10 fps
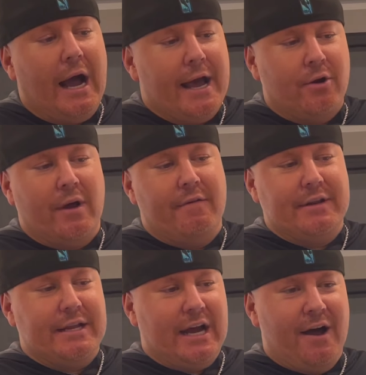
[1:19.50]
I don't have
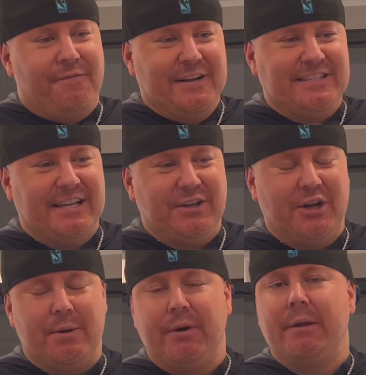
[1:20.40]
any confidence that they're
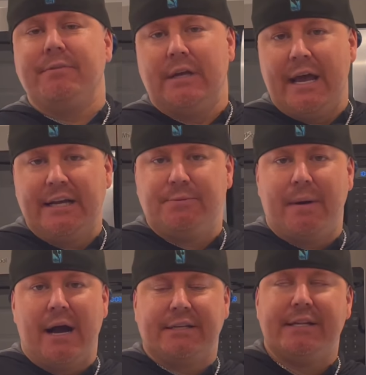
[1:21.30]
gonna bring him to
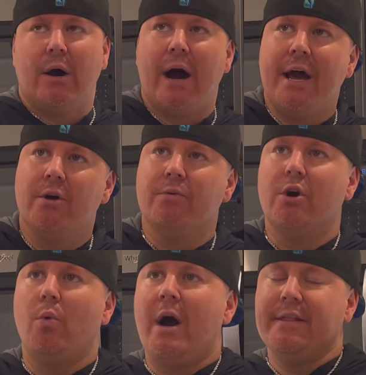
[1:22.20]
Xbox. Now I don't
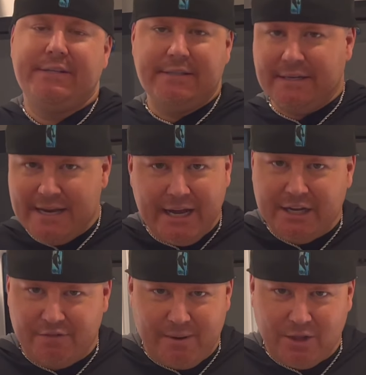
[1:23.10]
know why. This isn't
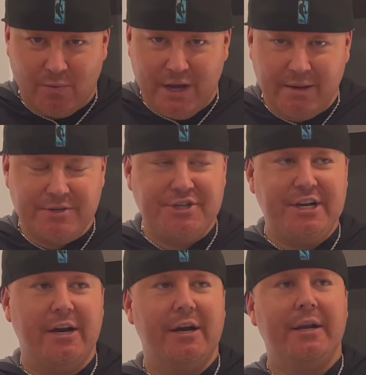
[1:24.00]
negative, by the way. I'm just
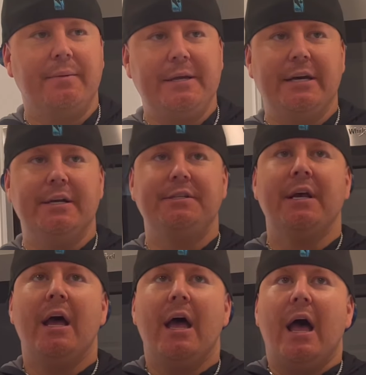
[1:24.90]
sharing because
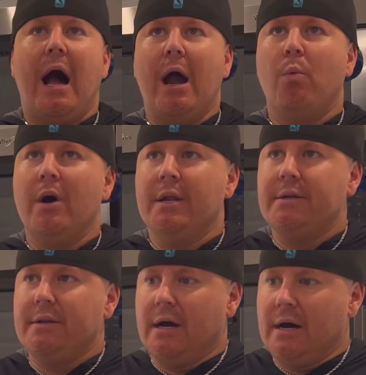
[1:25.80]
I want
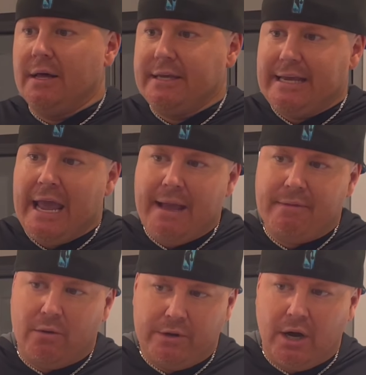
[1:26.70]
uh, the
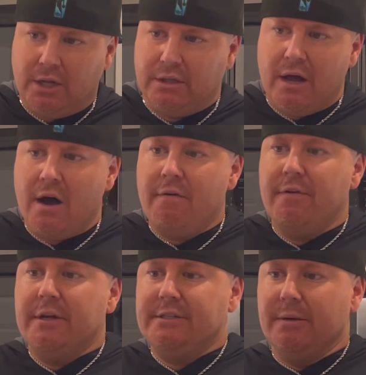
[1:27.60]
game that we all
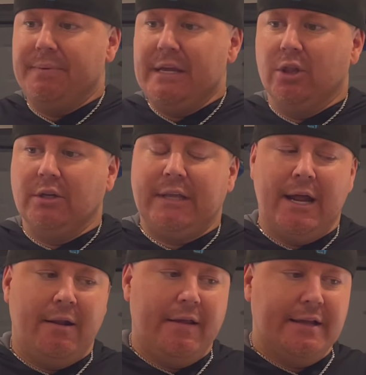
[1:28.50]
love to be looked
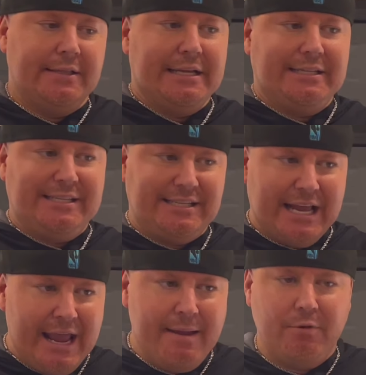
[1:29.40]
at in the
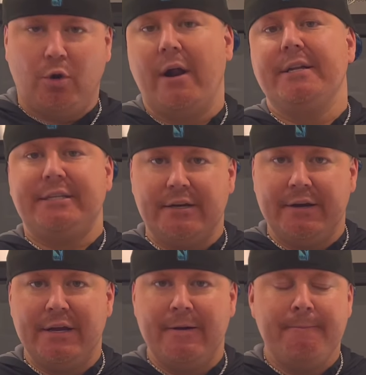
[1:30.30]
same
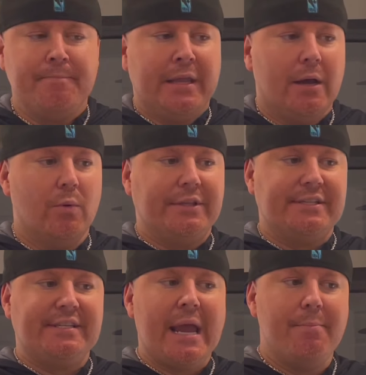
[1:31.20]
criteria and with the
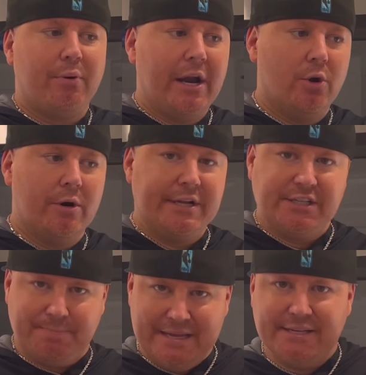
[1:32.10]
same priority
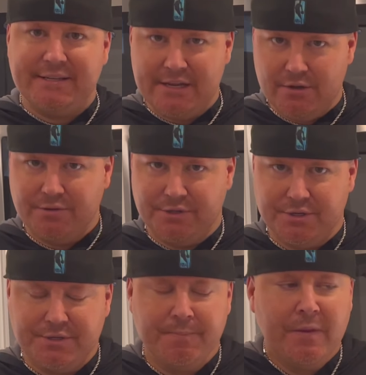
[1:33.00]
as PC
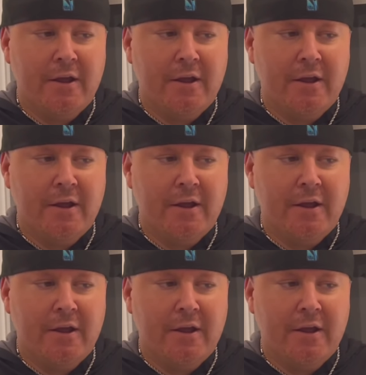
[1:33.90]
users.